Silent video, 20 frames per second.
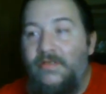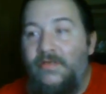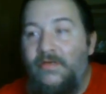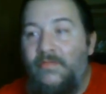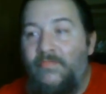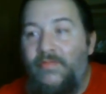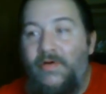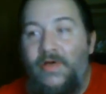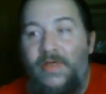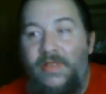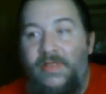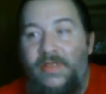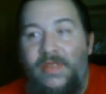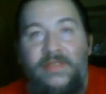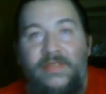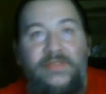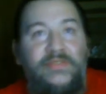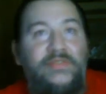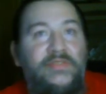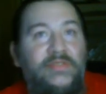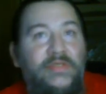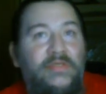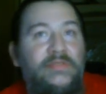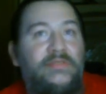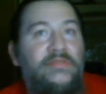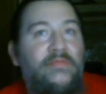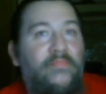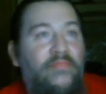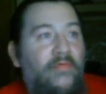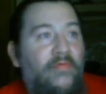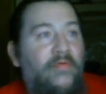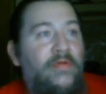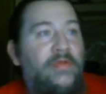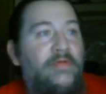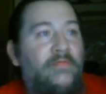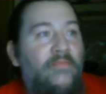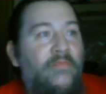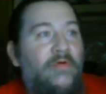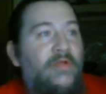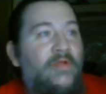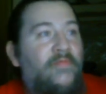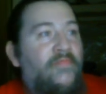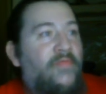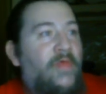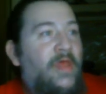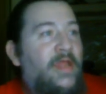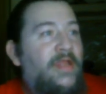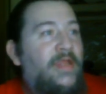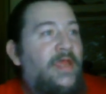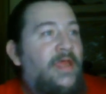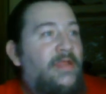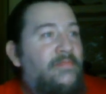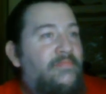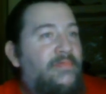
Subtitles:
But it's just the point. What if that had